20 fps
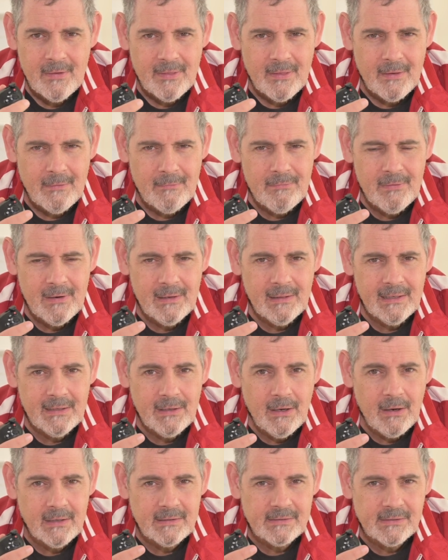They're really
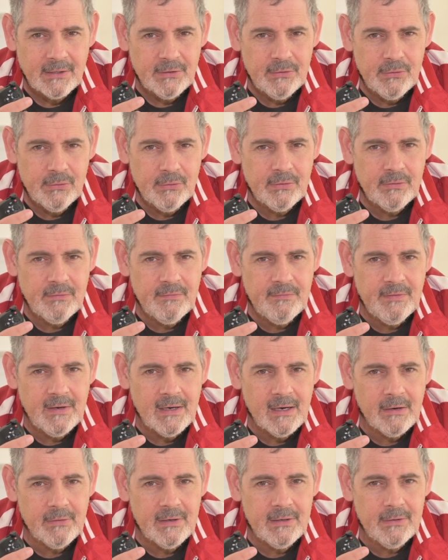nice. So you could
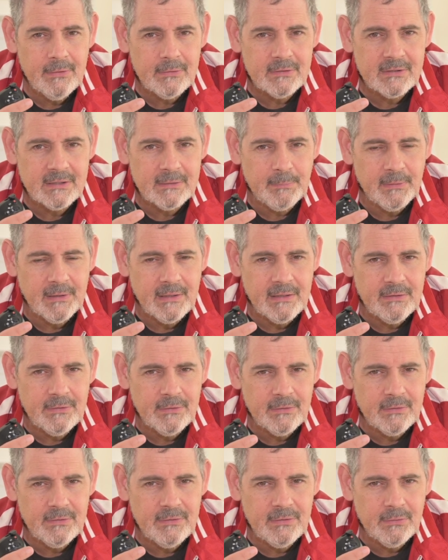vary your speed.
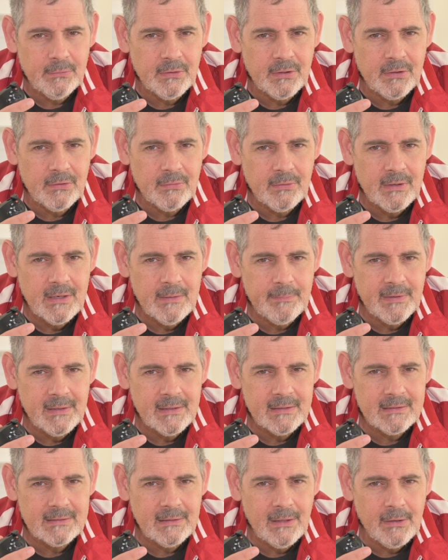You could do a
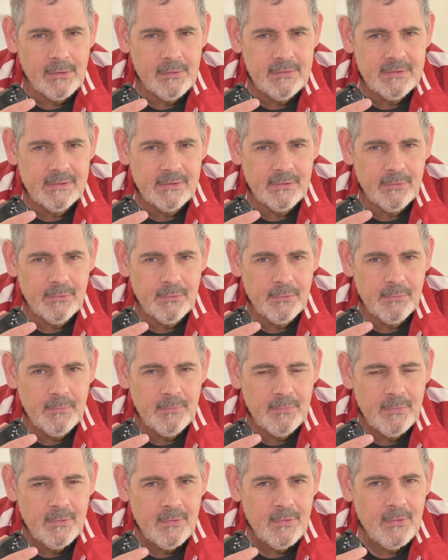creeping slow
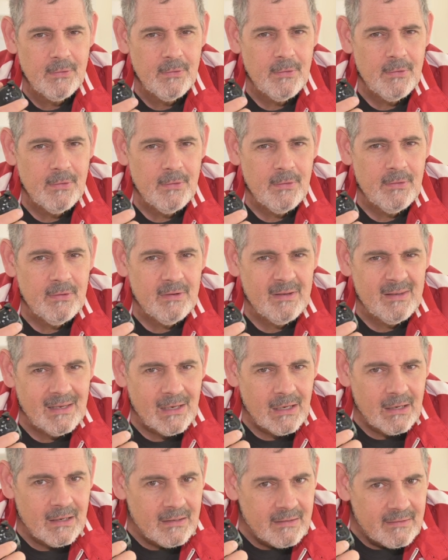zoom,
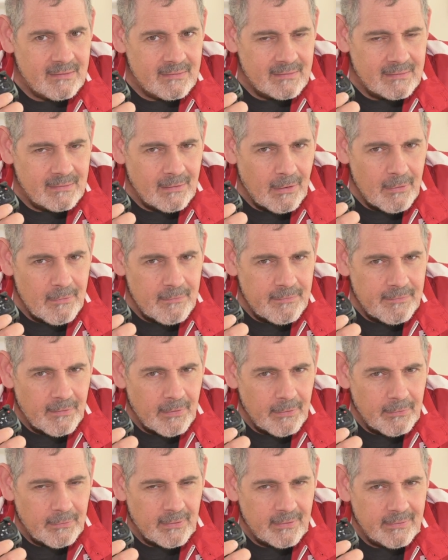slow
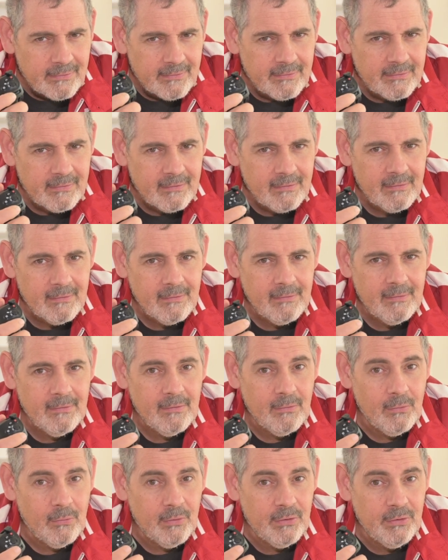focus,
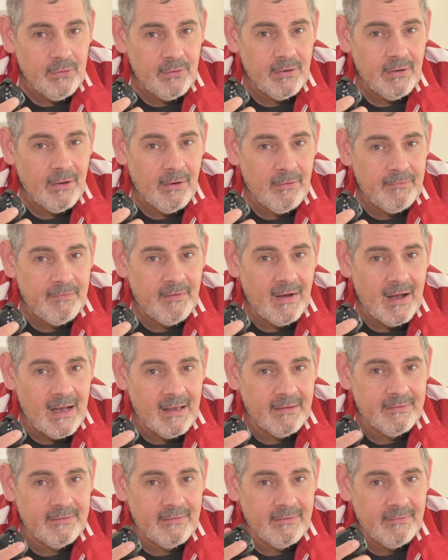or you can go
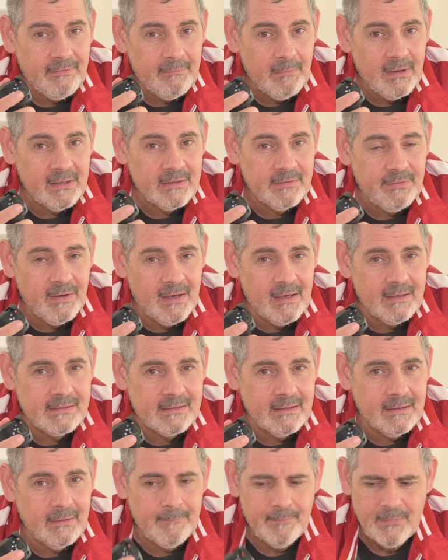fast, much
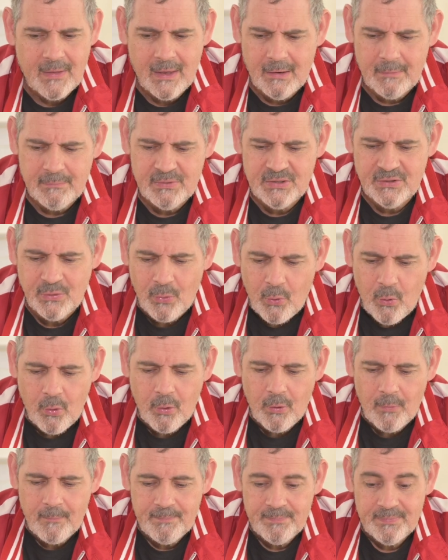faster. And I'm
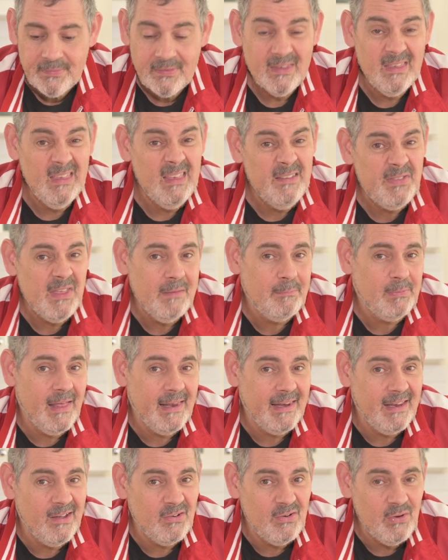sure if they're
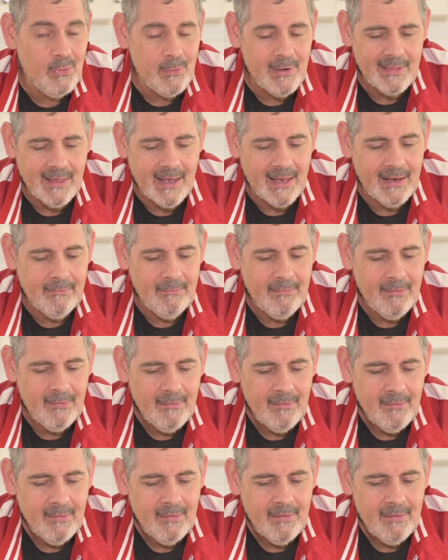planning on doing that,
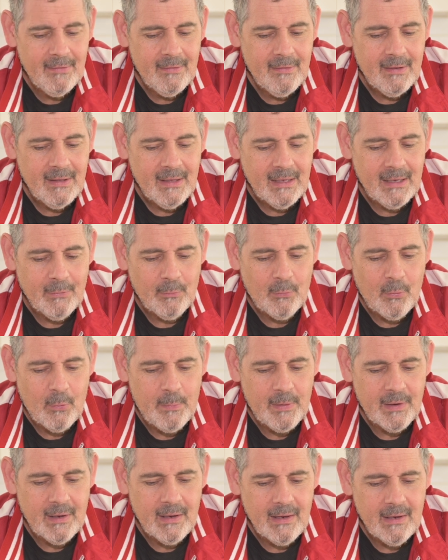it will
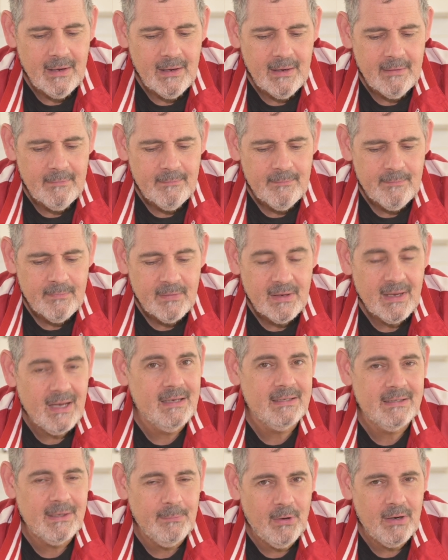be
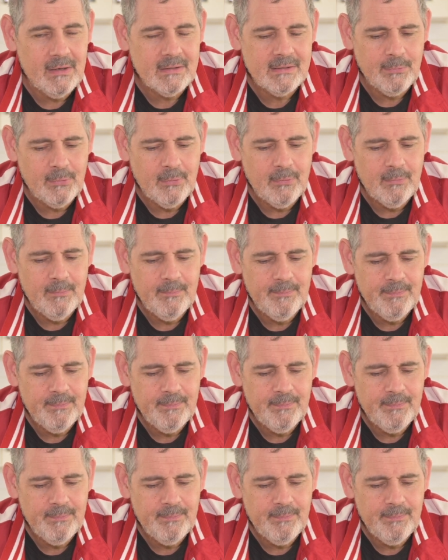customizable.